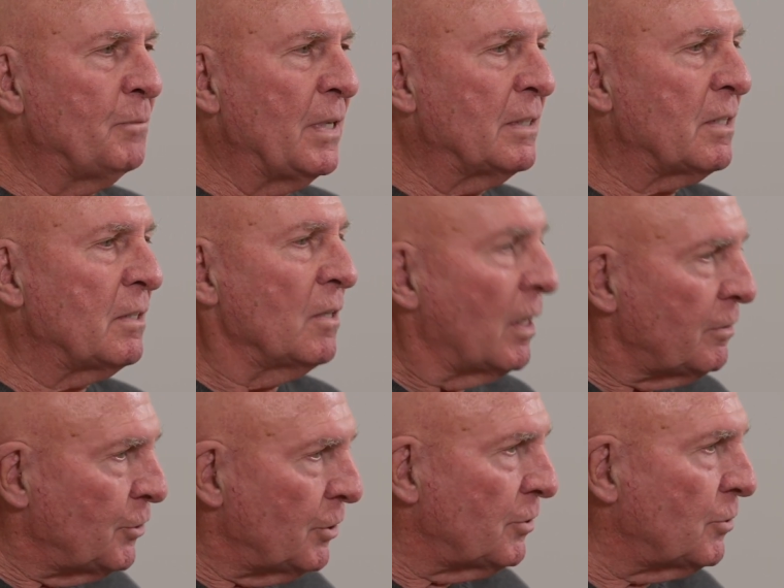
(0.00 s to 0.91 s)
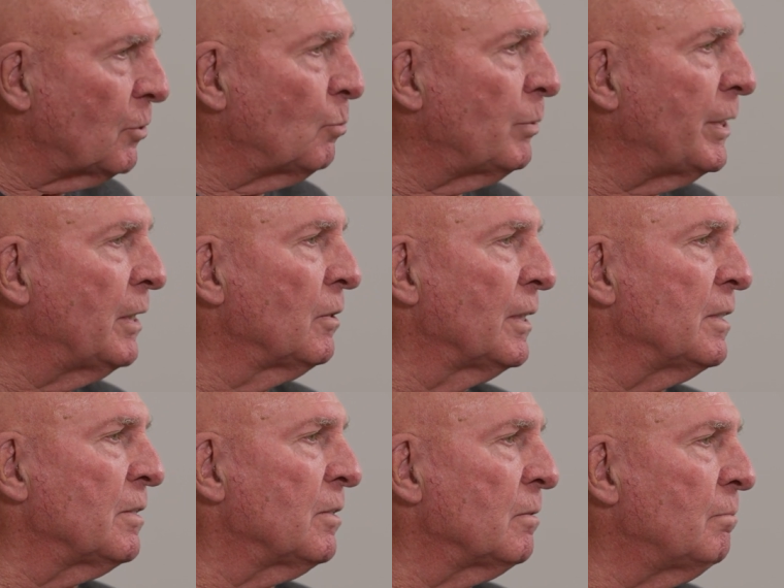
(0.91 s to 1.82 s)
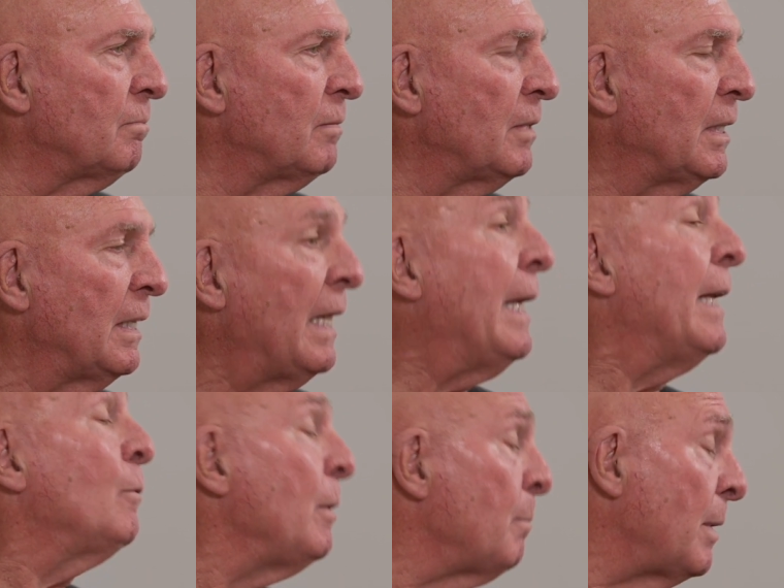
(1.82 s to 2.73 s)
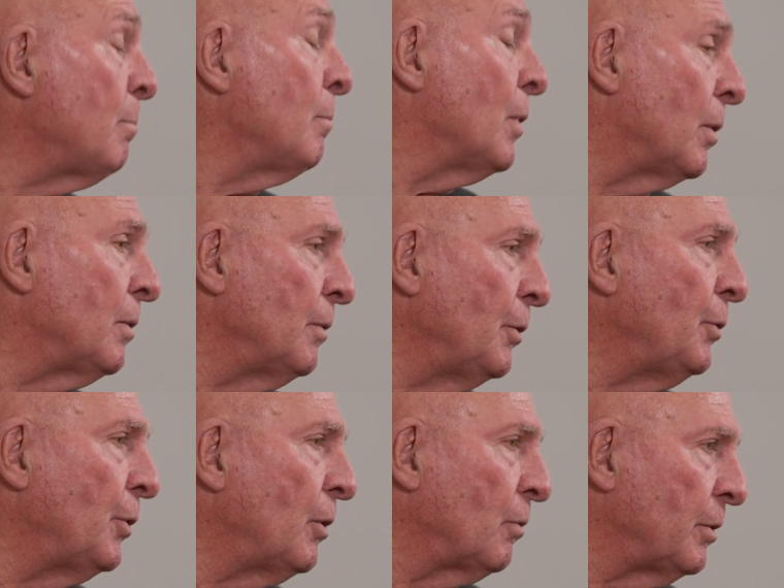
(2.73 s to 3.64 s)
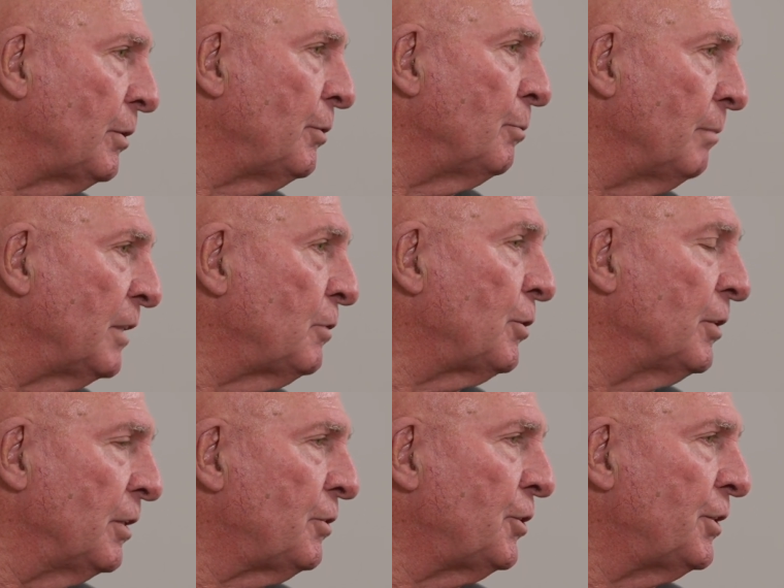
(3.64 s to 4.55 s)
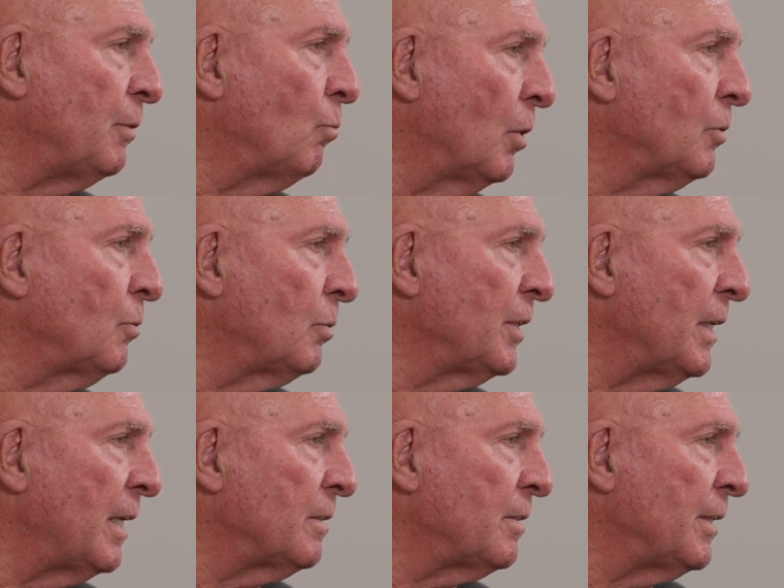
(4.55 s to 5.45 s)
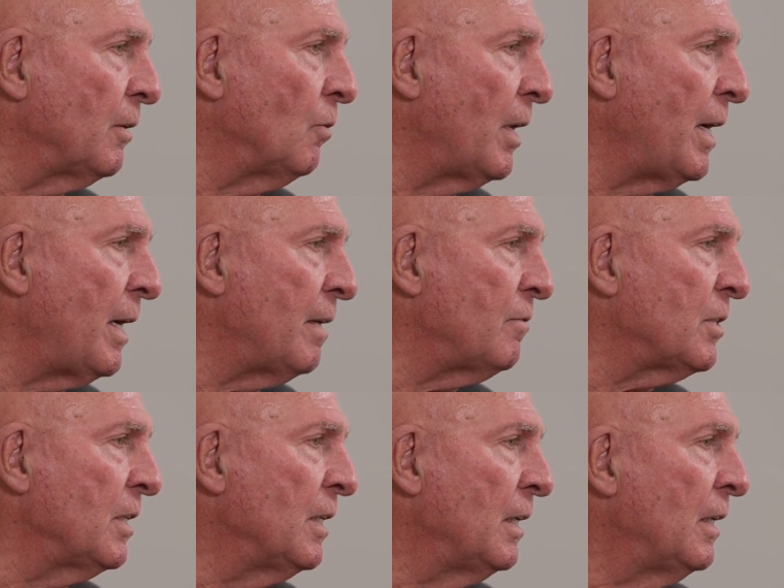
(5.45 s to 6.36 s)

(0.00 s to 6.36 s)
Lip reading: It's not just surrealism. And remember, you know, you mentioned that she worked with Nancy Graves.